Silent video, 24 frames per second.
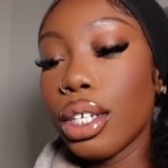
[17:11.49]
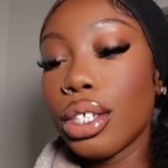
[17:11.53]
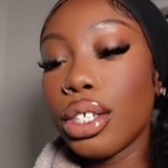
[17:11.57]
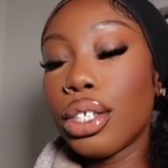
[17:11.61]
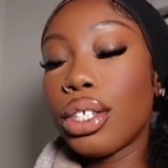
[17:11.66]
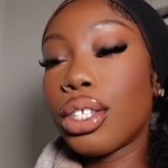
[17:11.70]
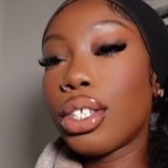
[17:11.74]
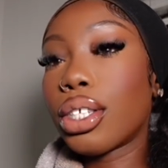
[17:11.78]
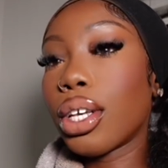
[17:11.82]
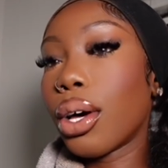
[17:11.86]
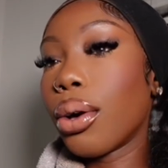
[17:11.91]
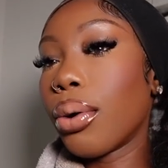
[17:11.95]

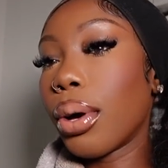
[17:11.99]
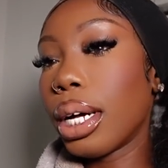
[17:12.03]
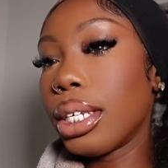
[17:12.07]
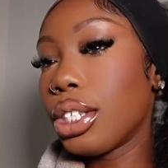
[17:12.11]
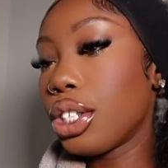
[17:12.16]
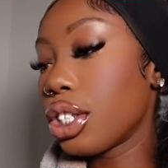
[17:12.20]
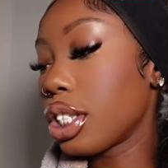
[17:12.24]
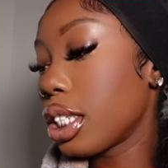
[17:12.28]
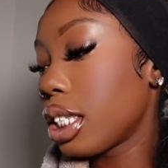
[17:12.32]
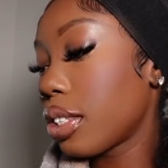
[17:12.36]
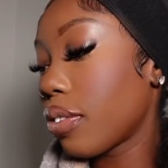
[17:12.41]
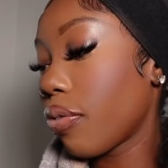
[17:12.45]
So I
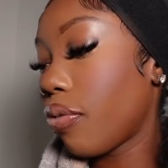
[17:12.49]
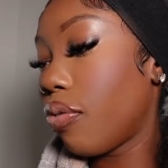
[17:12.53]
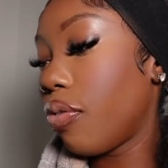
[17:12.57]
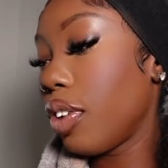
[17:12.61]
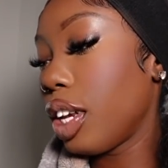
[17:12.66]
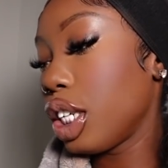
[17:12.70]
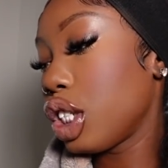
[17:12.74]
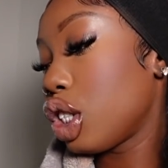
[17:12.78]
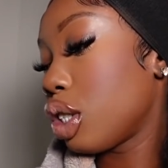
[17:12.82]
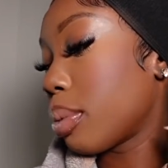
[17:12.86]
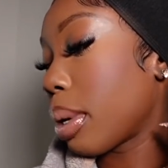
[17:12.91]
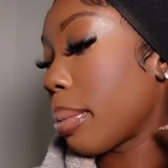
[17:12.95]
just
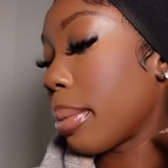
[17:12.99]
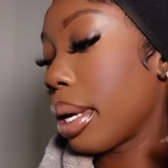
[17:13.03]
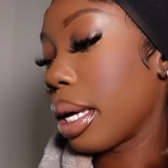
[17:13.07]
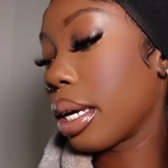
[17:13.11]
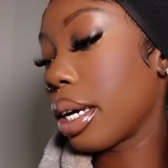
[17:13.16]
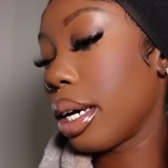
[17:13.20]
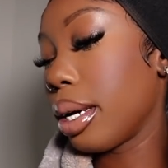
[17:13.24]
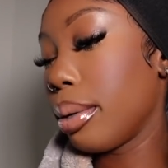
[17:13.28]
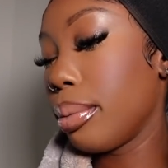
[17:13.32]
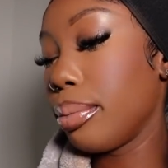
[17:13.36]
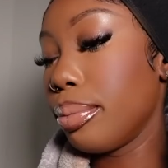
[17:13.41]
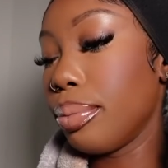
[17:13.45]
finished my
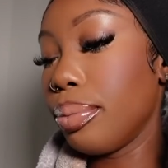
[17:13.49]
makeup.